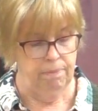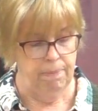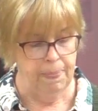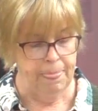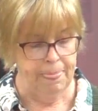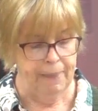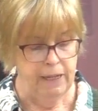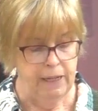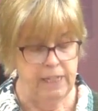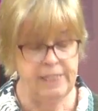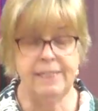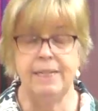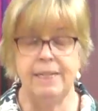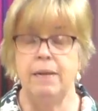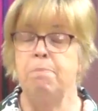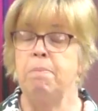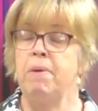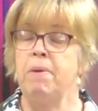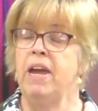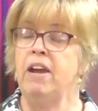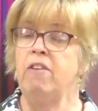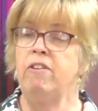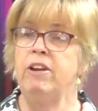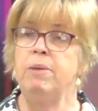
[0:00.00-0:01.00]
You see,
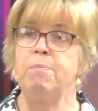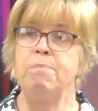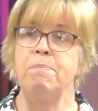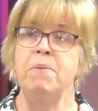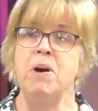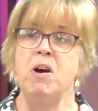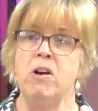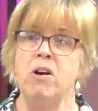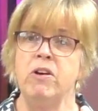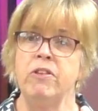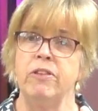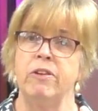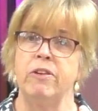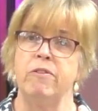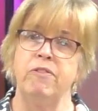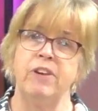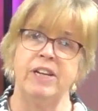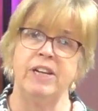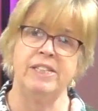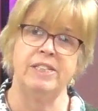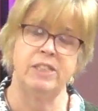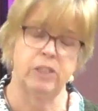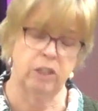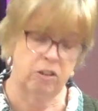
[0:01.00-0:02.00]
Mary and Martha
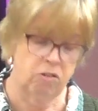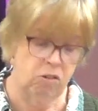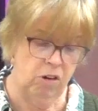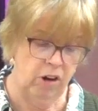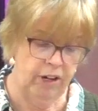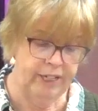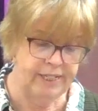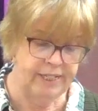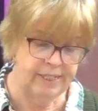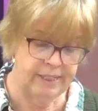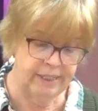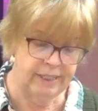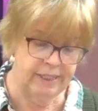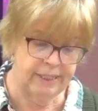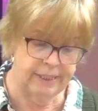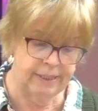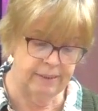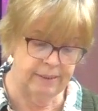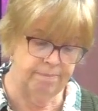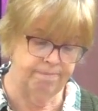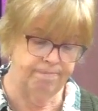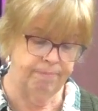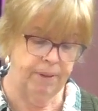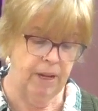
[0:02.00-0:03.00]
faced a
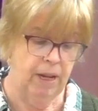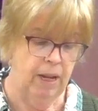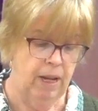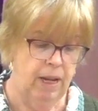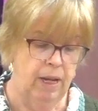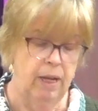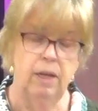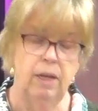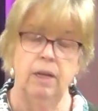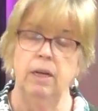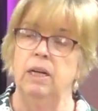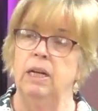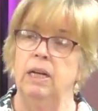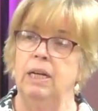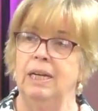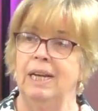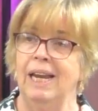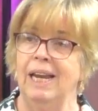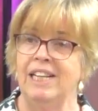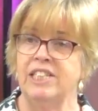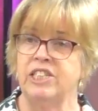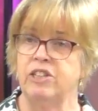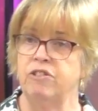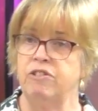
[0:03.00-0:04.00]
crisis.
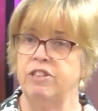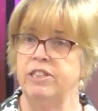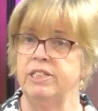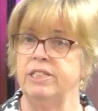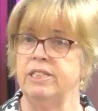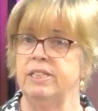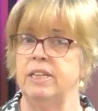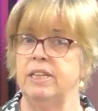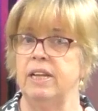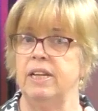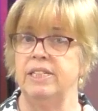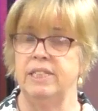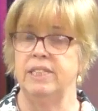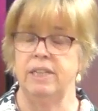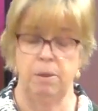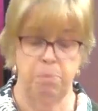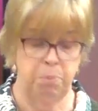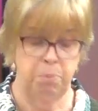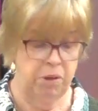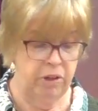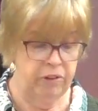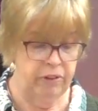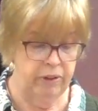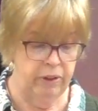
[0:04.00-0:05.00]
Lazarus, their dear
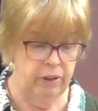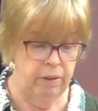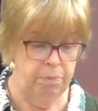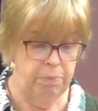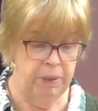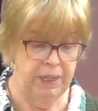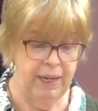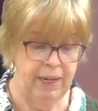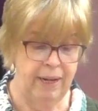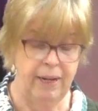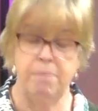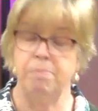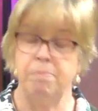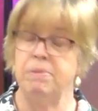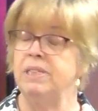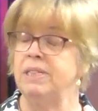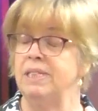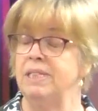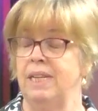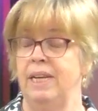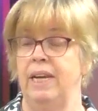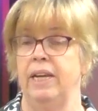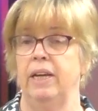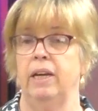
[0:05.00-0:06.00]
brother, became
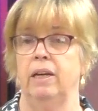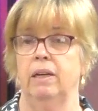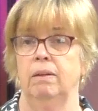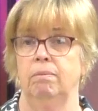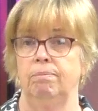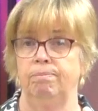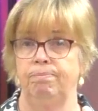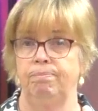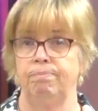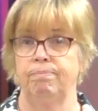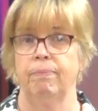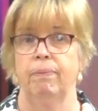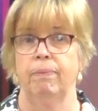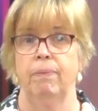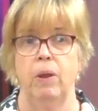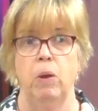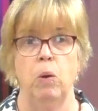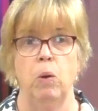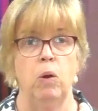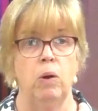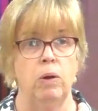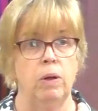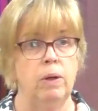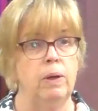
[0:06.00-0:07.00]
sick.
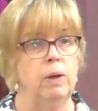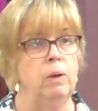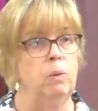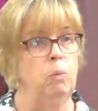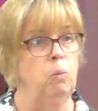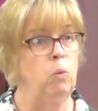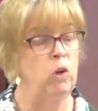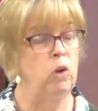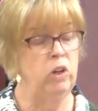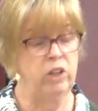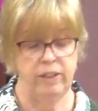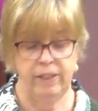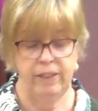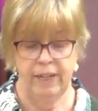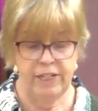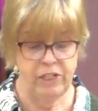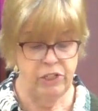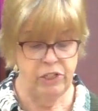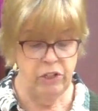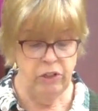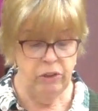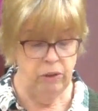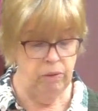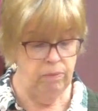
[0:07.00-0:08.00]
What could they
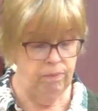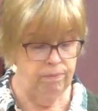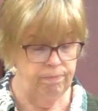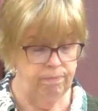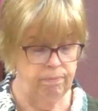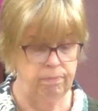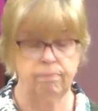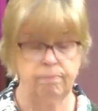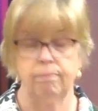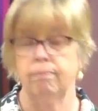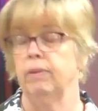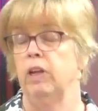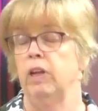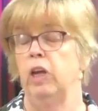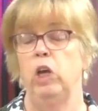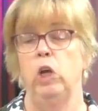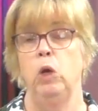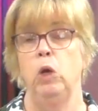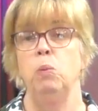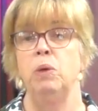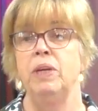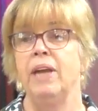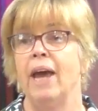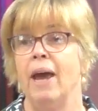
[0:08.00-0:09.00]
do?
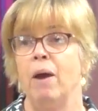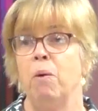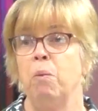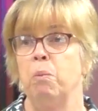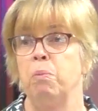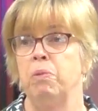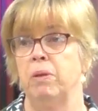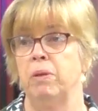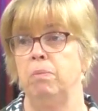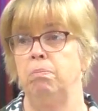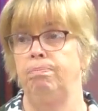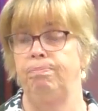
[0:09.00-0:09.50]
Who would help them?